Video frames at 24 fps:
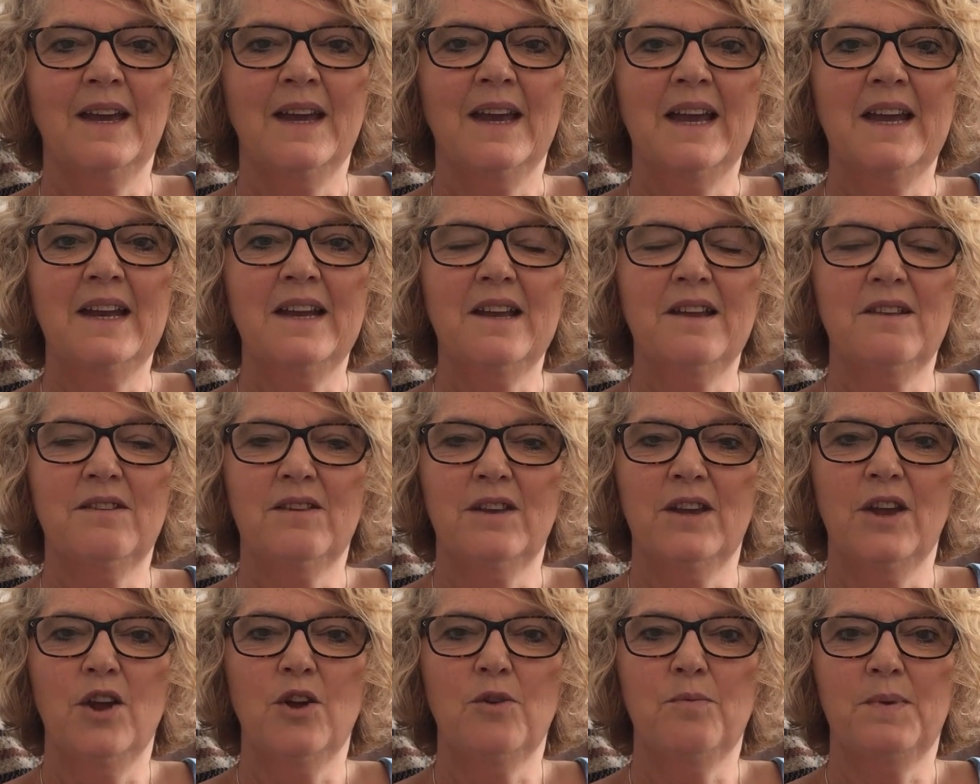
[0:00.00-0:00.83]
In
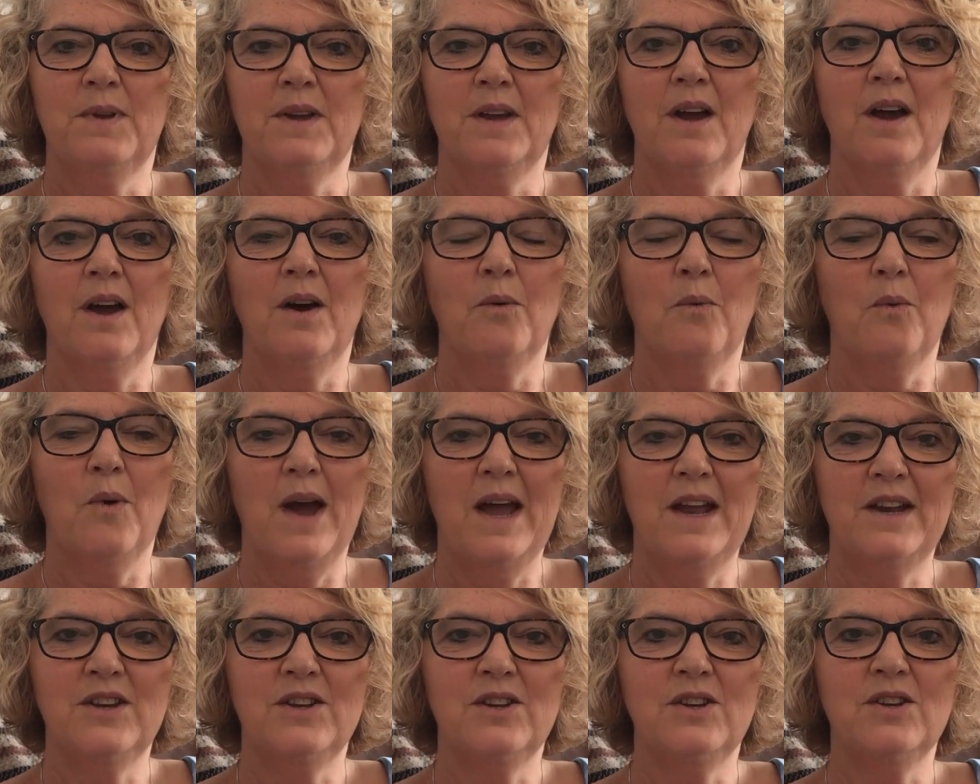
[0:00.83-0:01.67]
Ethiopia,
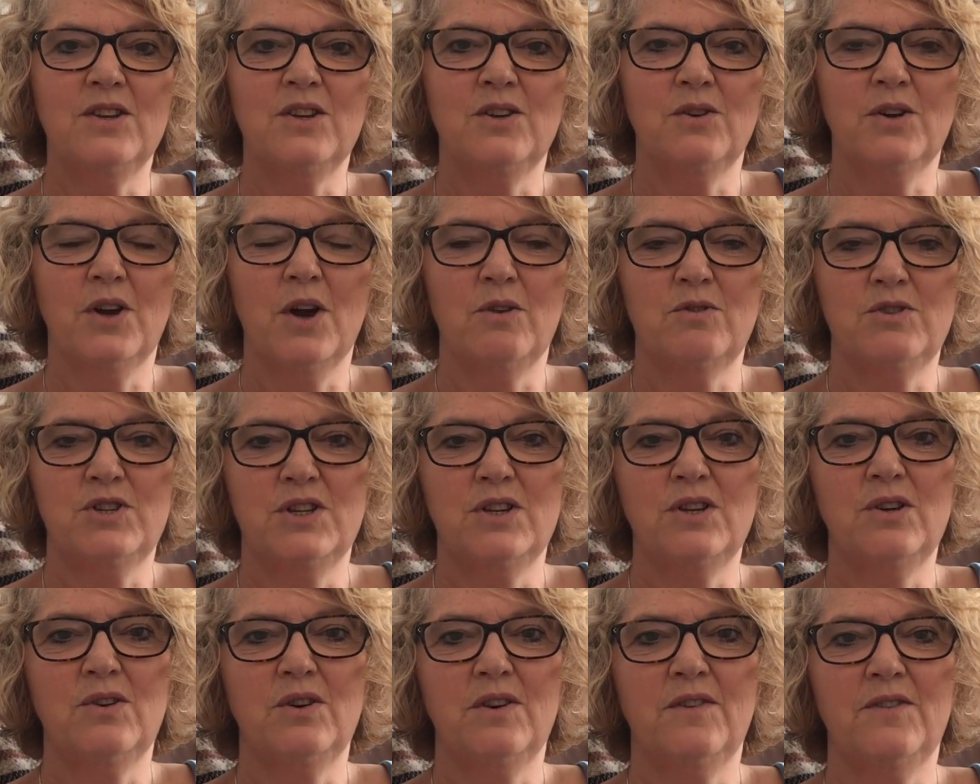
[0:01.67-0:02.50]
when you go
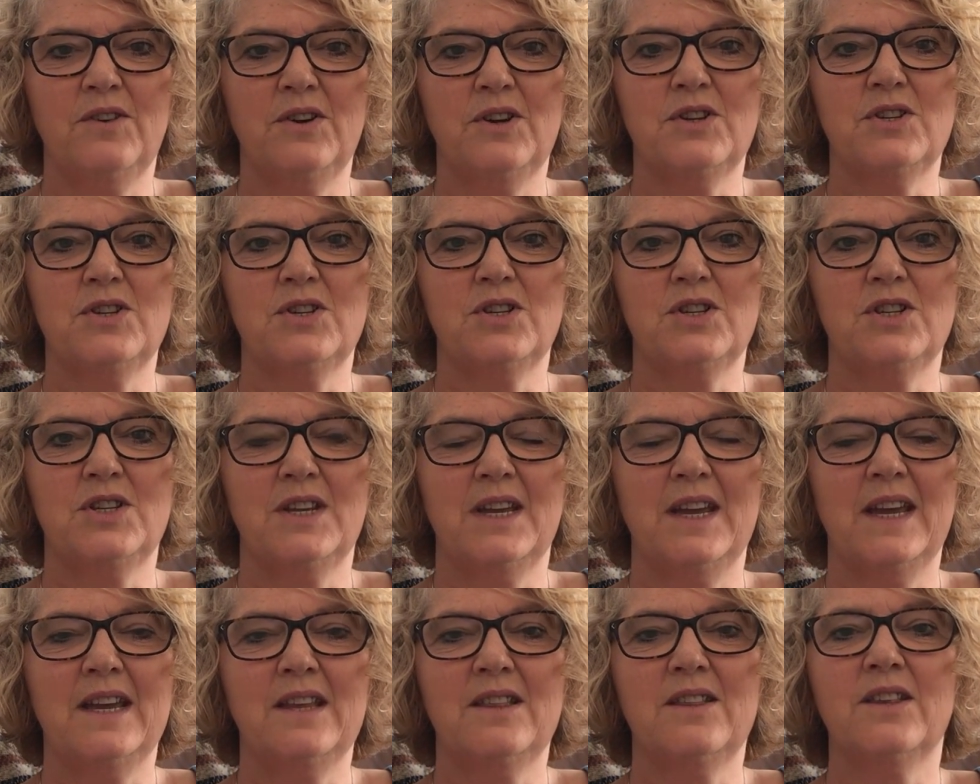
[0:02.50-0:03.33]
to
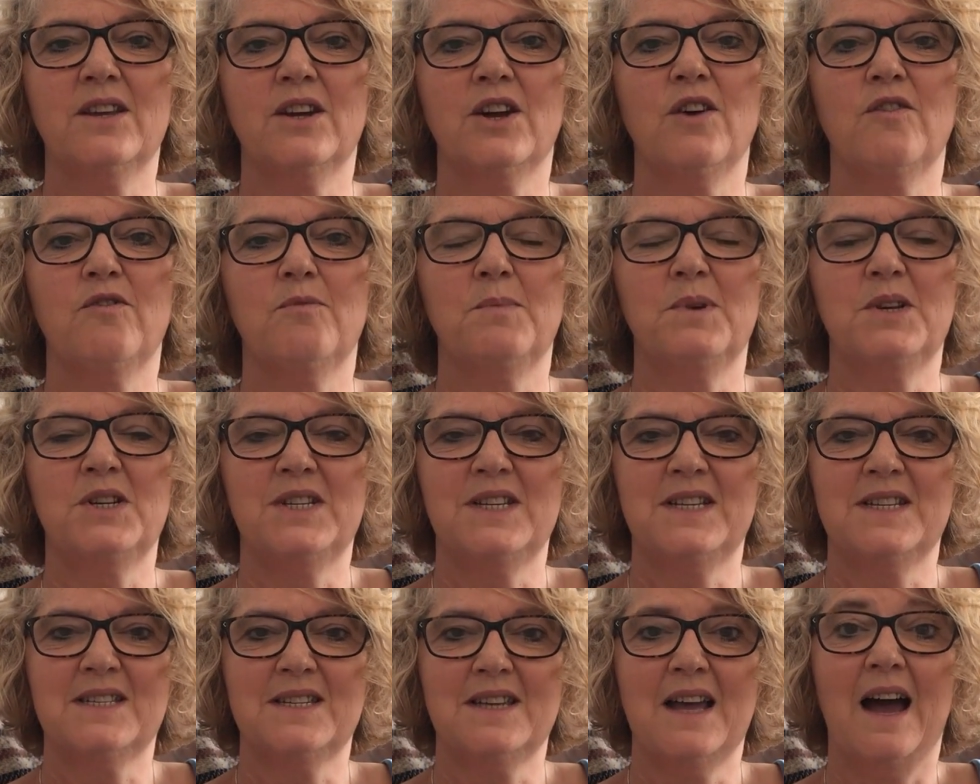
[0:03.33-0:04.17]
university, the government
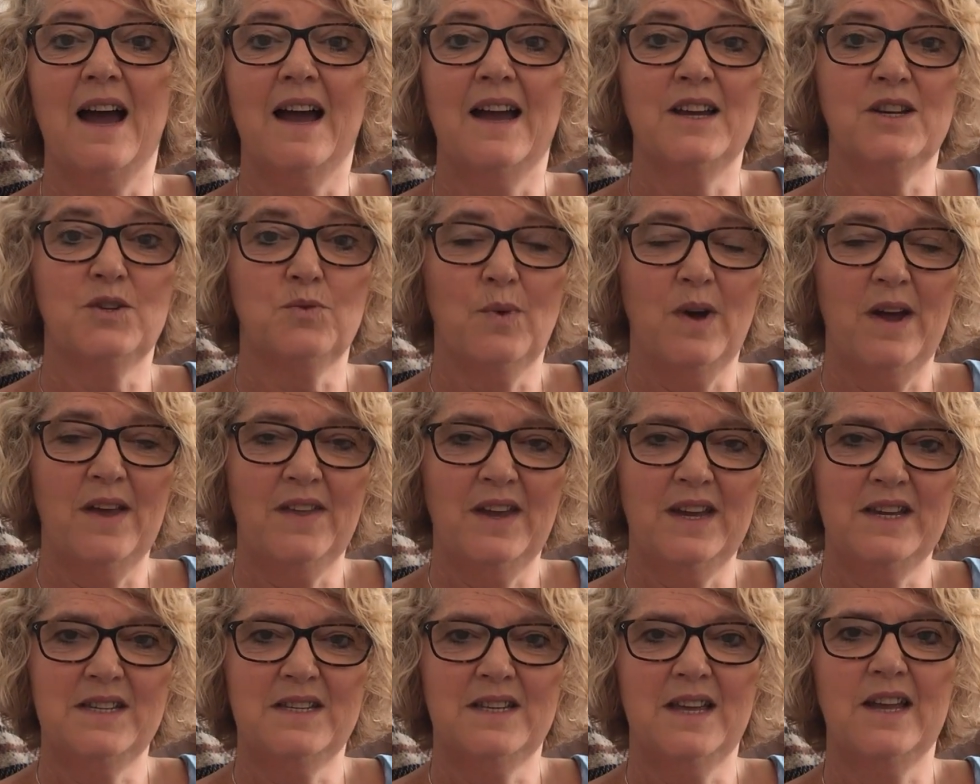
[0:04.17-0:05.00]
decide where
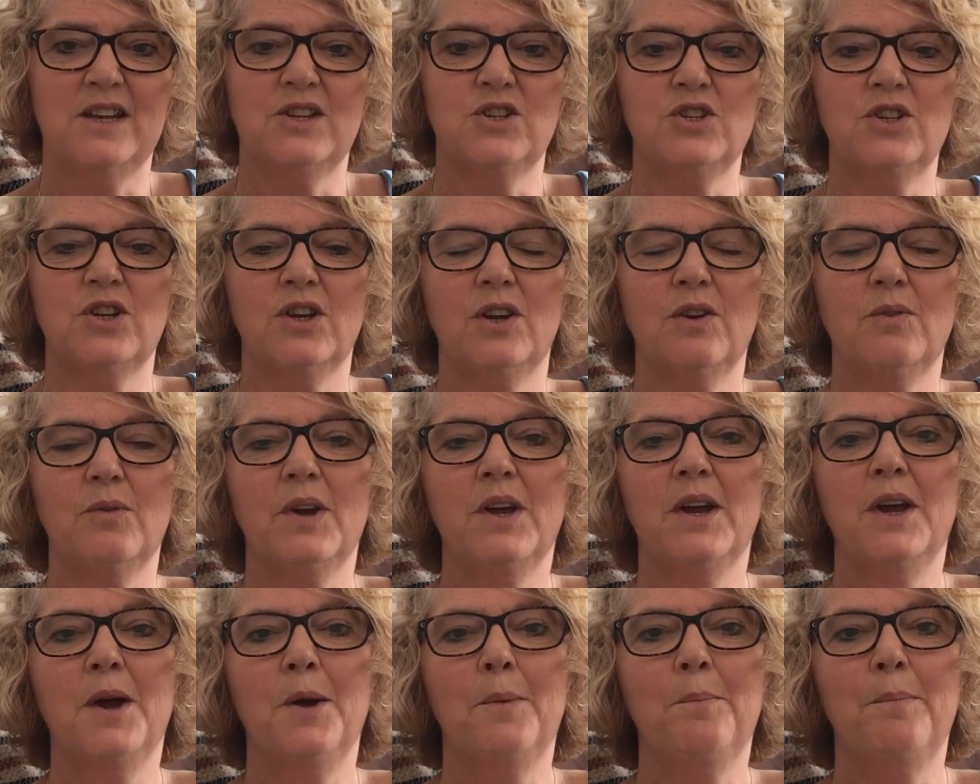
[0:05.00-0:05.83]
they send you
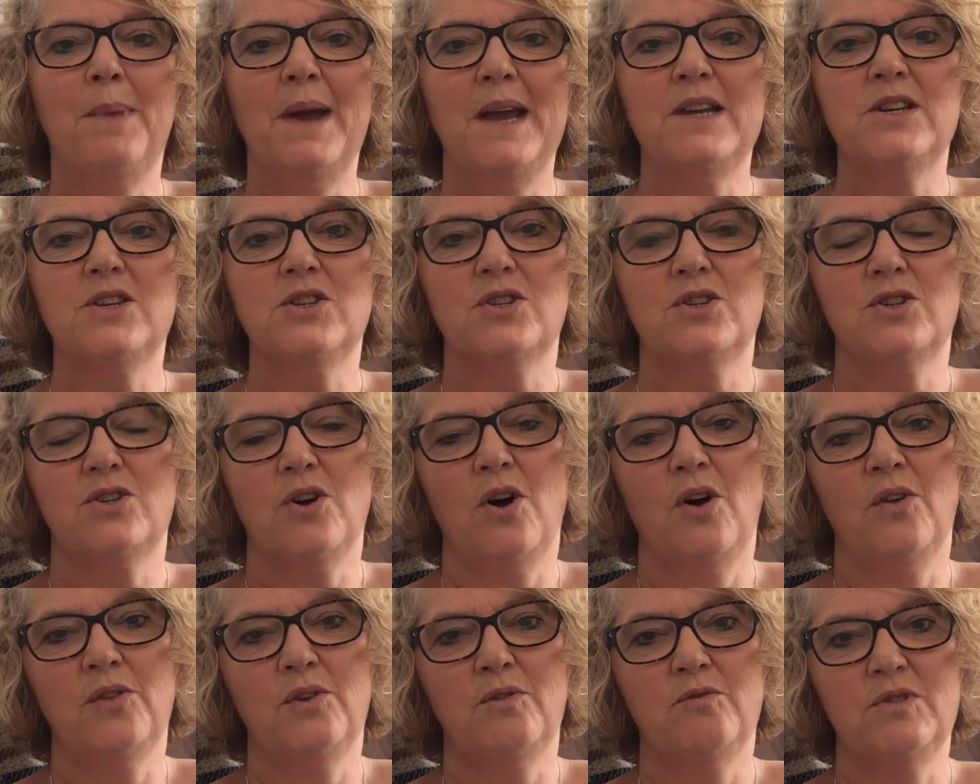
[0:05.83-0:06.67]
based
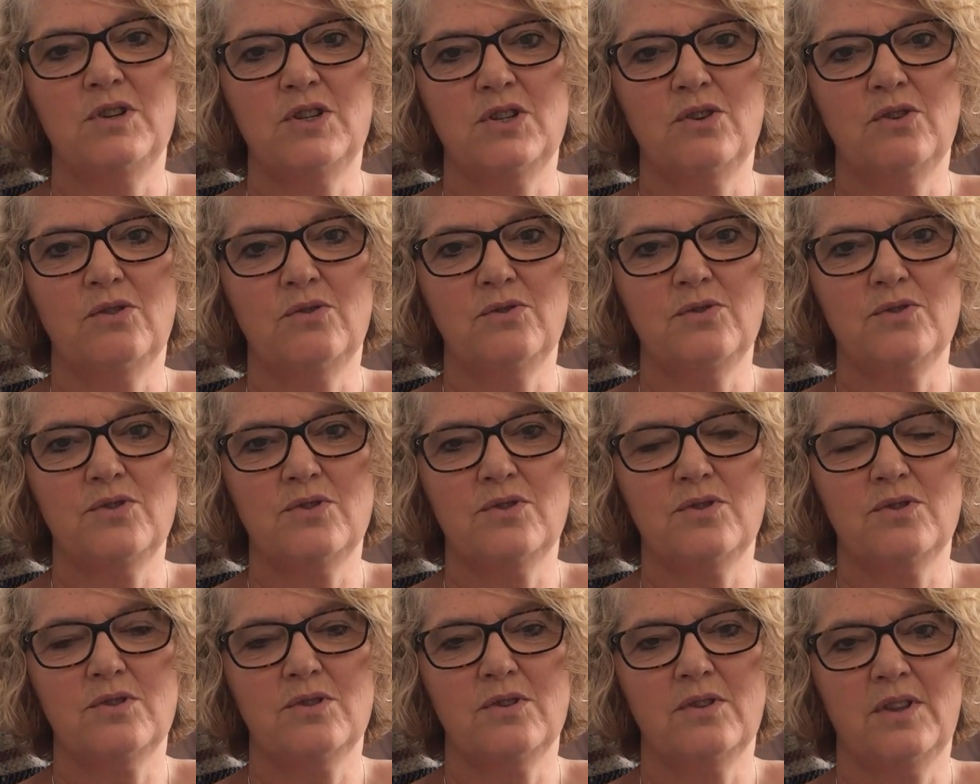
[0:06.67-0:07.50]
on the
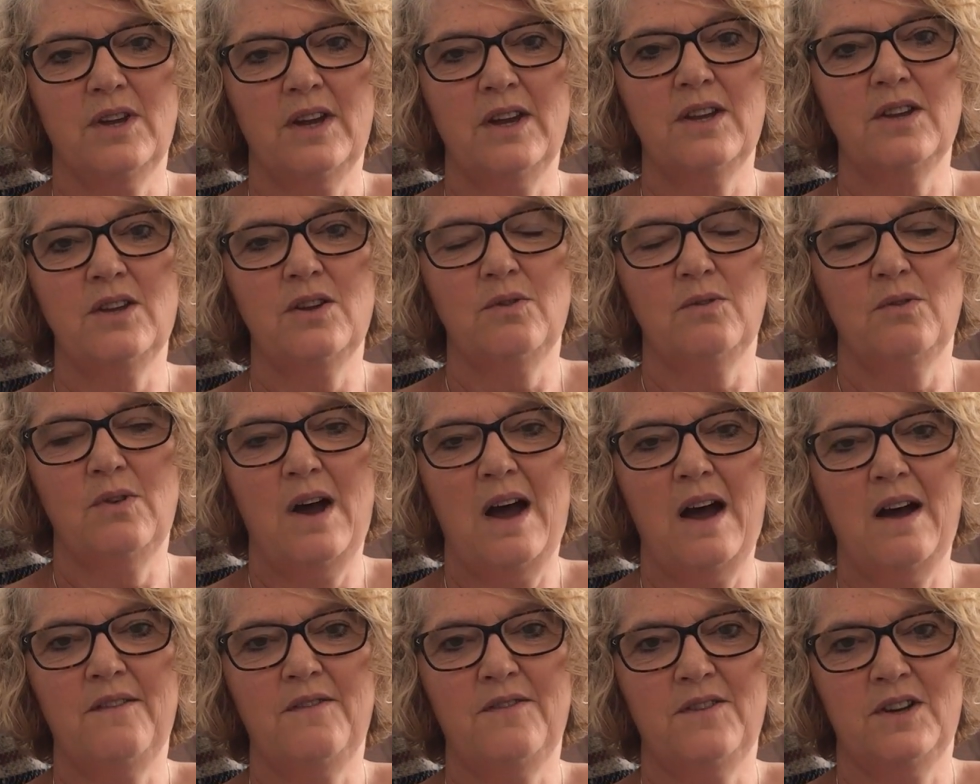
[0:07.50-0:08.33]
results that you
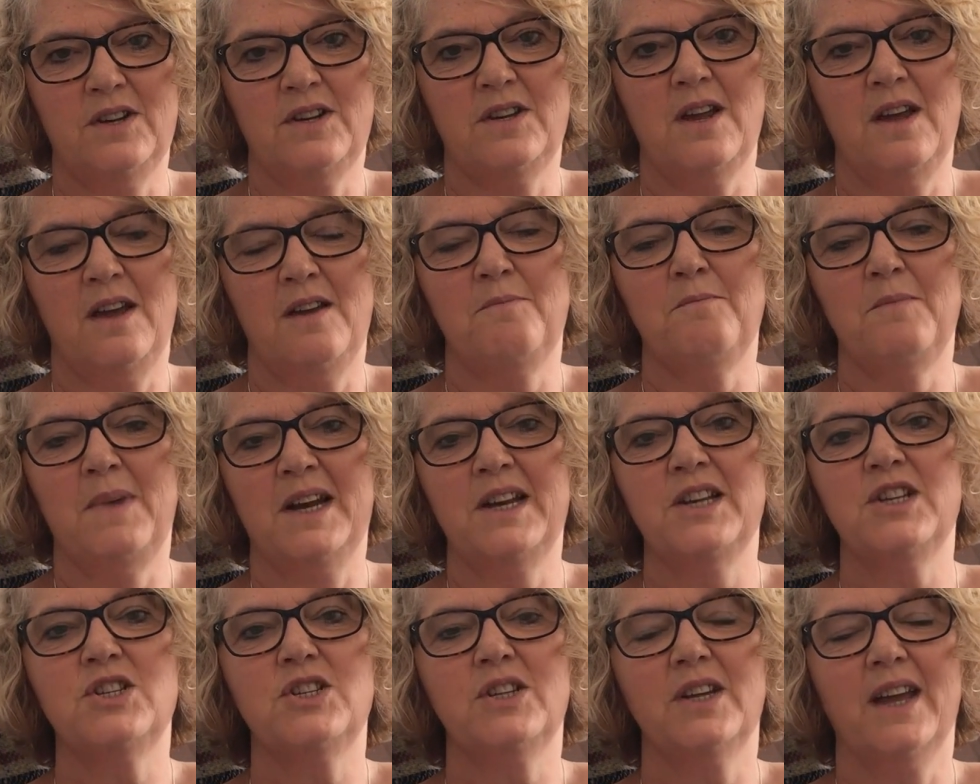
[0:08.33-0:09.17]
have
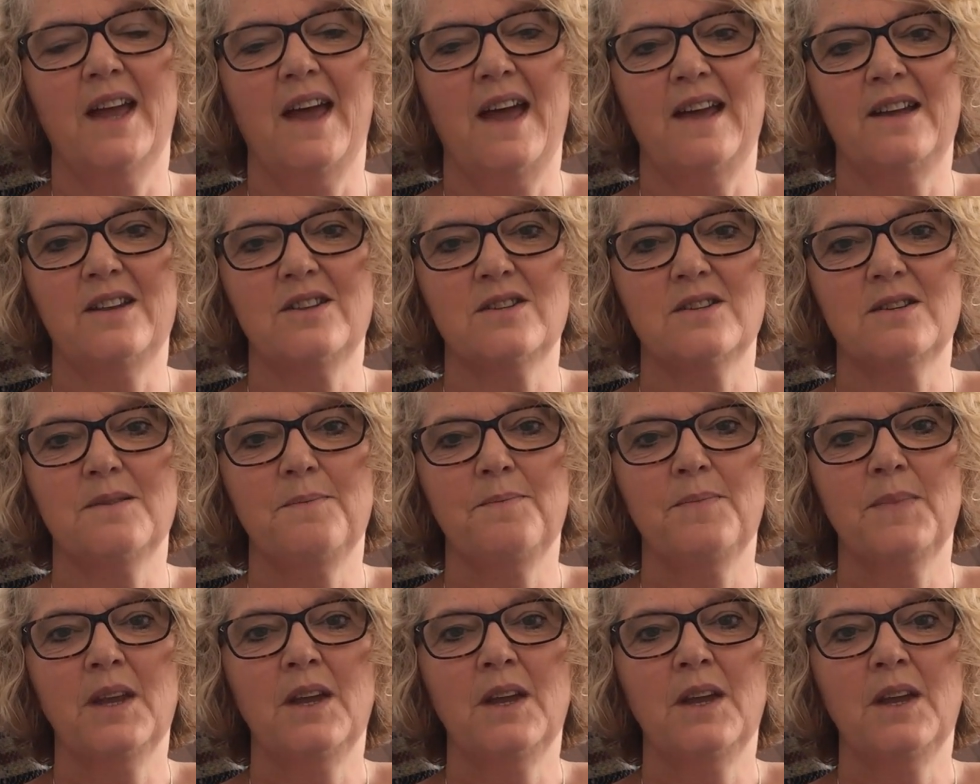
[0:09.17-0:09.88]
managed to get.